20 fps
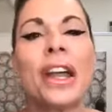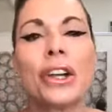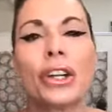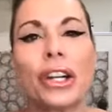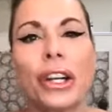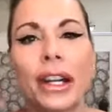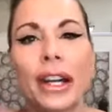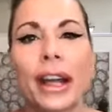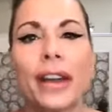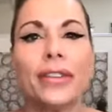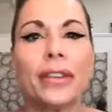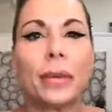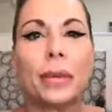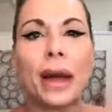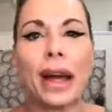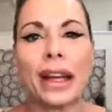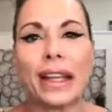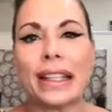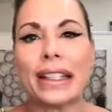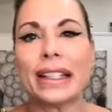Good.
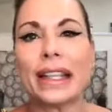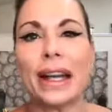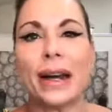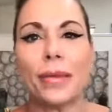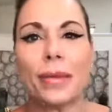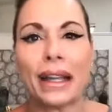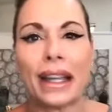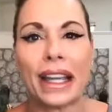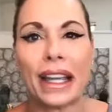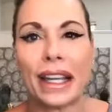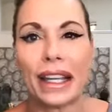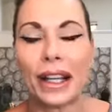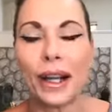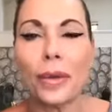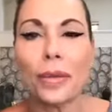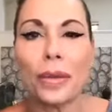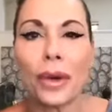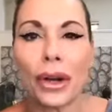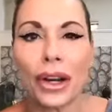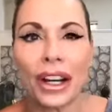Everybody's coming in.
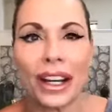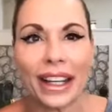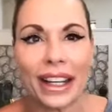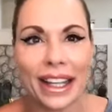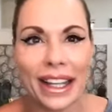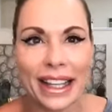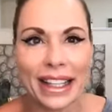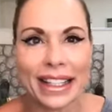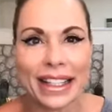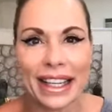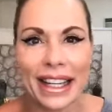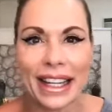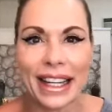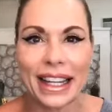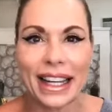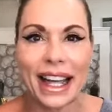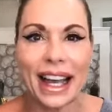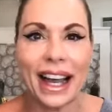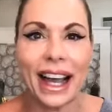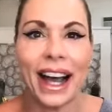Good morning,
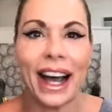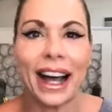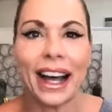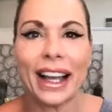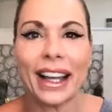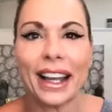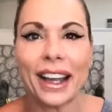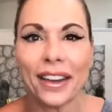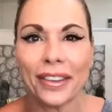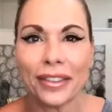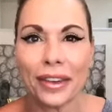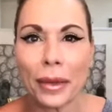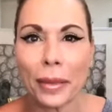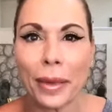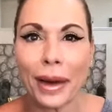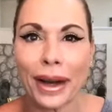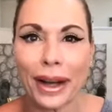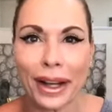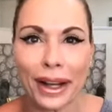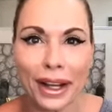Tina. Hi,
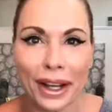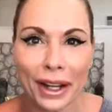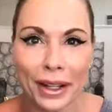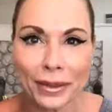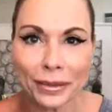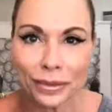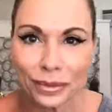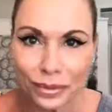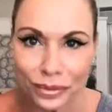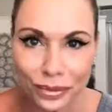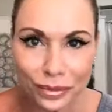everybody.